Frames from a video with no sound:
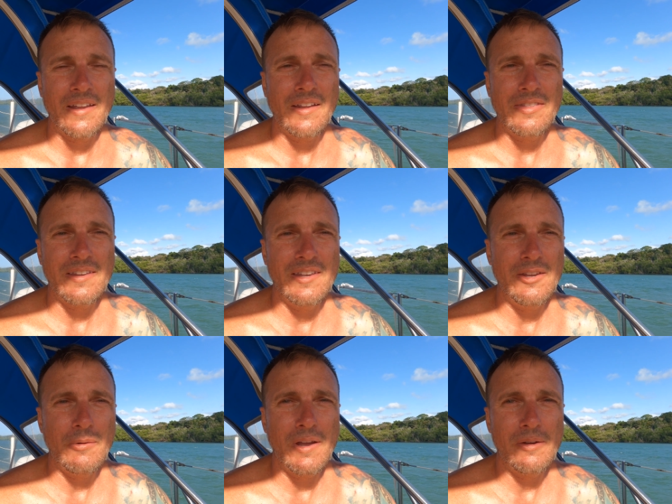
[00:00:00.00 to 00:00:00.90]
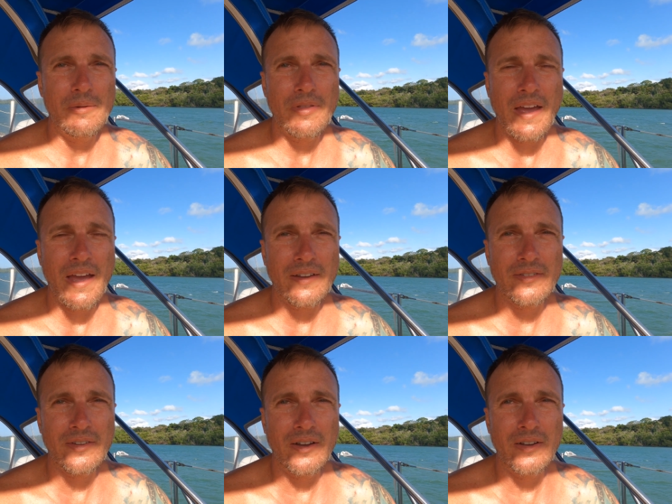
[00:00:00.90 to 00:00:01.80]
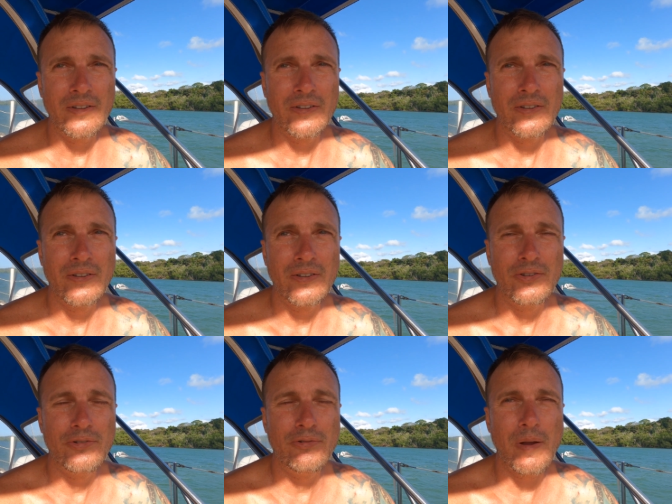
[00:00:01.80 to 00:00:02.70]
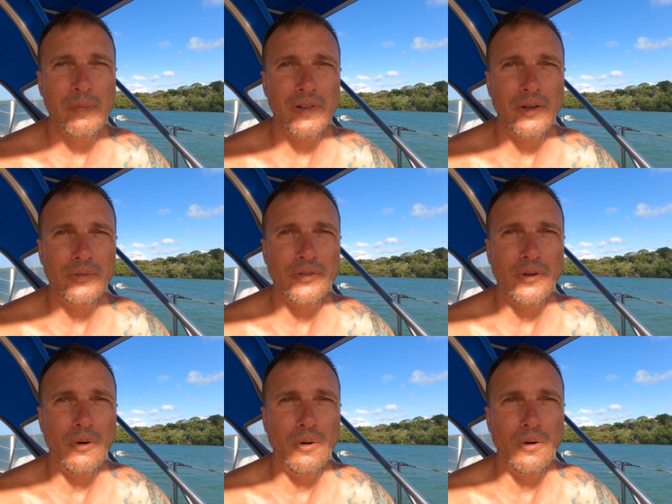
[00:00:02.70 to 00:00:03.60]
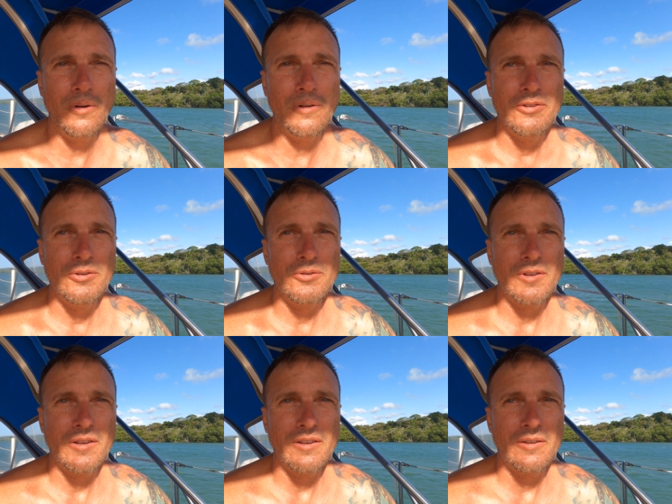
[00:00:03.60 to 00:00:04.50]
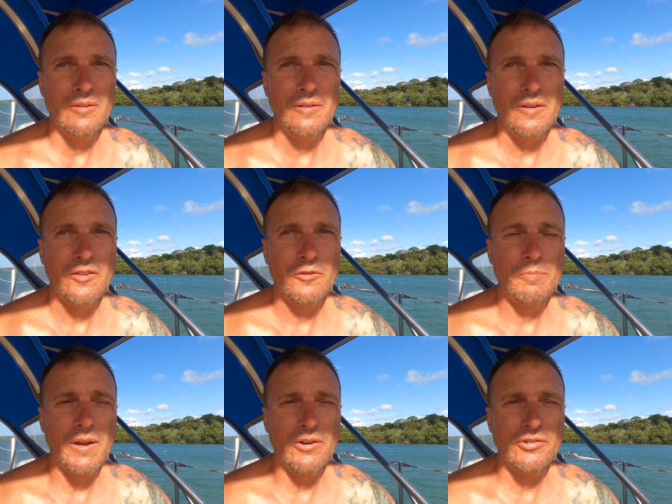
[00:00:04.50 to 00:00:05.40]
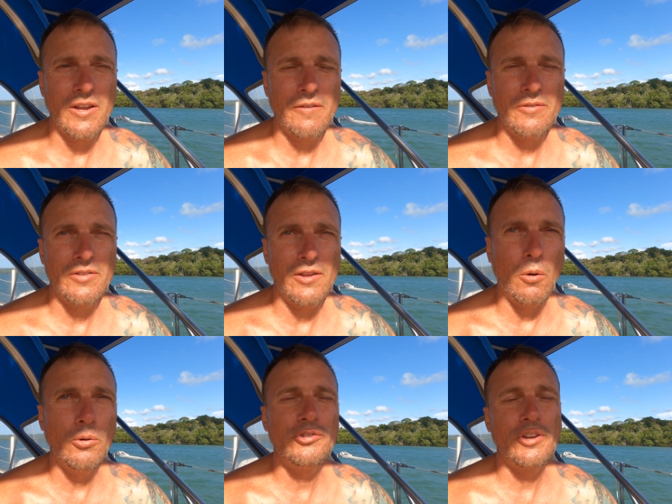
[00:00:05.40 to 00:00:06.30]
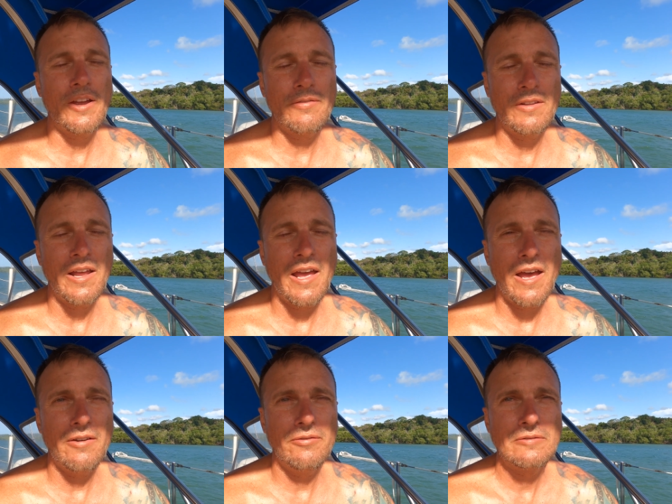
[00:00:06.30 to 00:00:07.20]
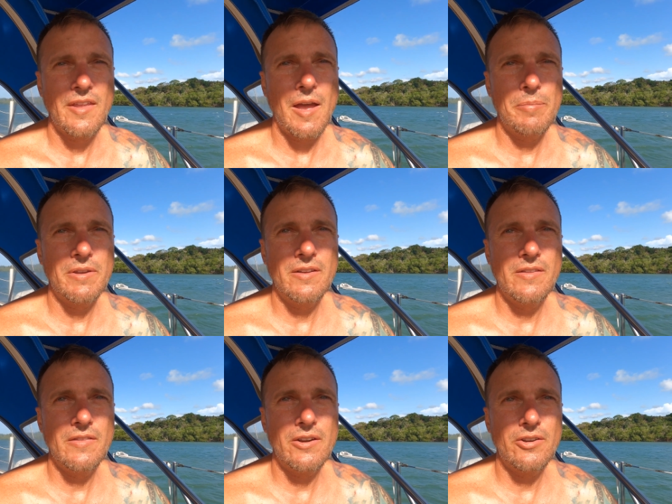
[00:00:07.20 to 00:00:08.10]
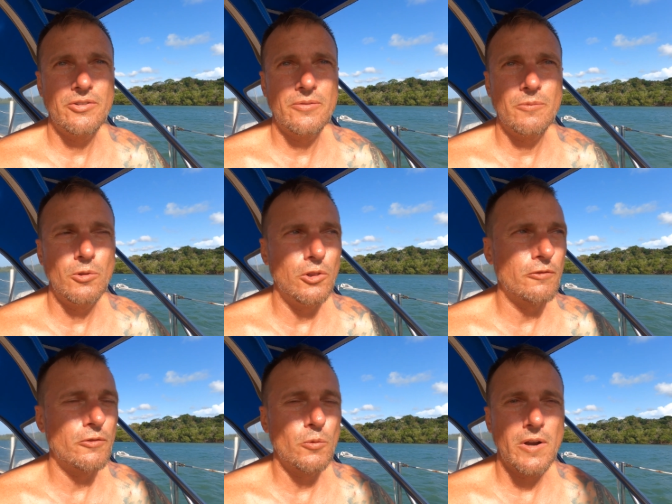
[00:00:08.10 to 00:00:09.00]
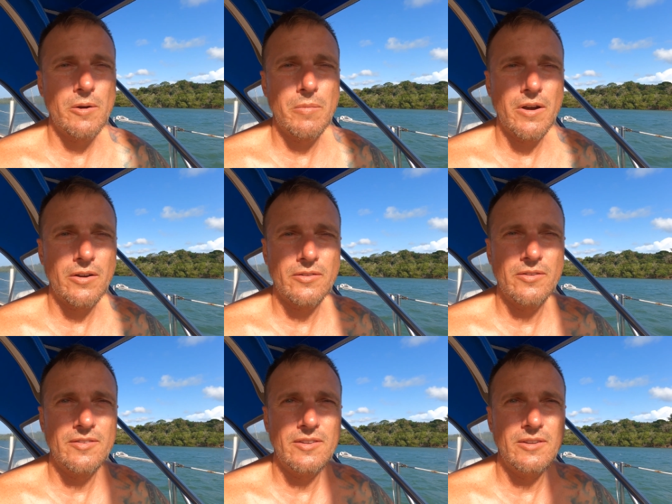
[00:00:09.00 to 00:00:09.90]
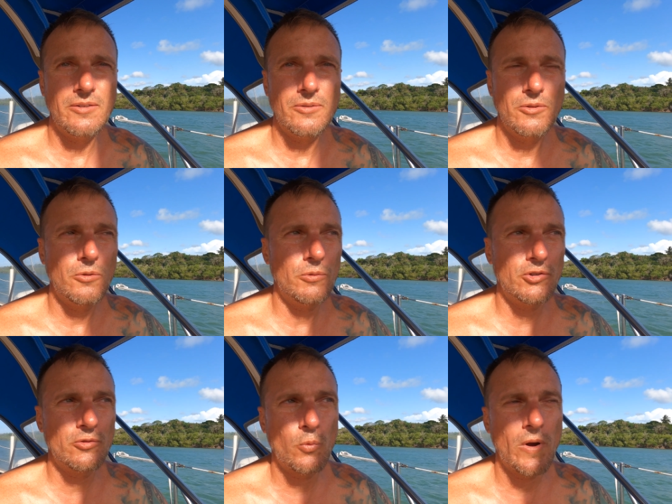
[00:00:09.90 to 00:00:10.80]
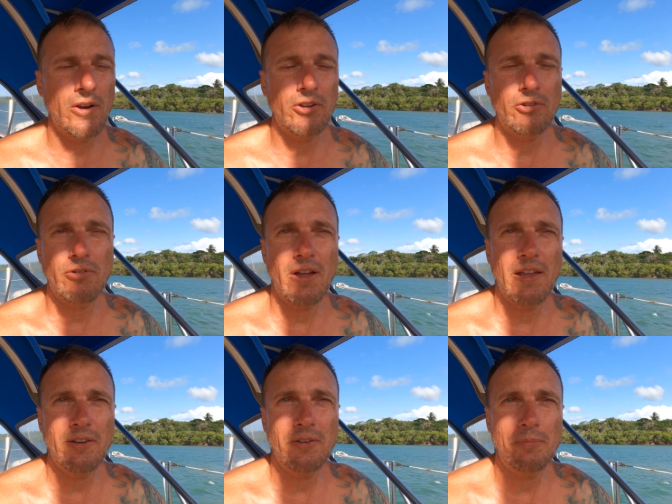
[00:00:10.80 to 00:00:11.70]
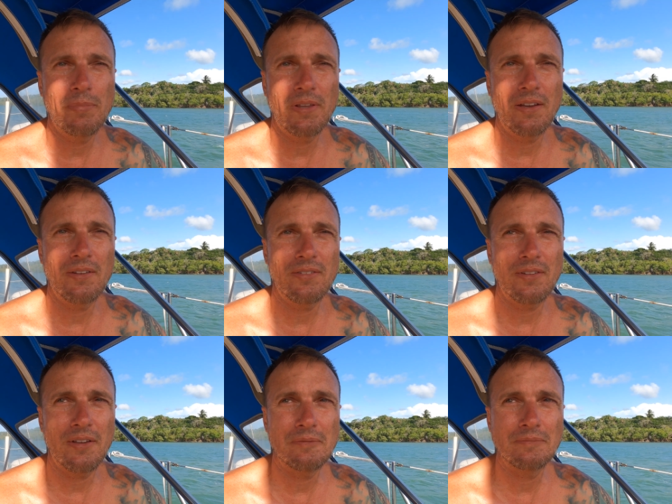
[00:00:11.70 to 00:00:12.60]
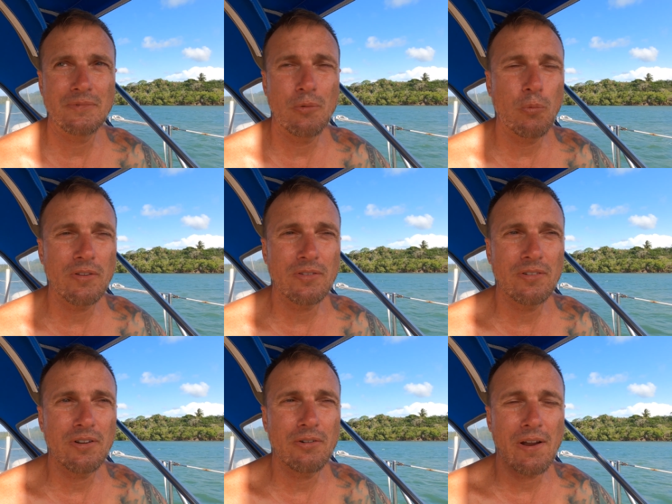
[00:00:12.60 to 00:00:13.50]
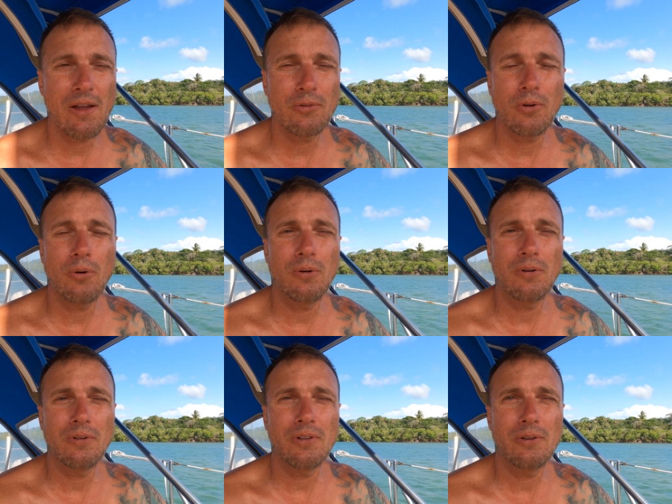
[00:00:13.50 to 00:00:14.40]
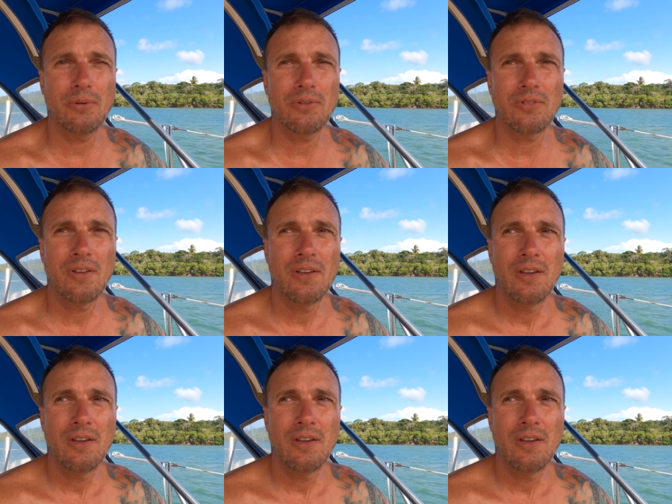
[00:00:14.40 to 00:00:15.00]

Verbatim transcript: to cut the keyway with a hacksaw, Dremel out the hole using a spare shaft, the old shaft that I have, tapping it in there to look for wear marks and see you know which where to grind because um, it wasn't a round hole. It was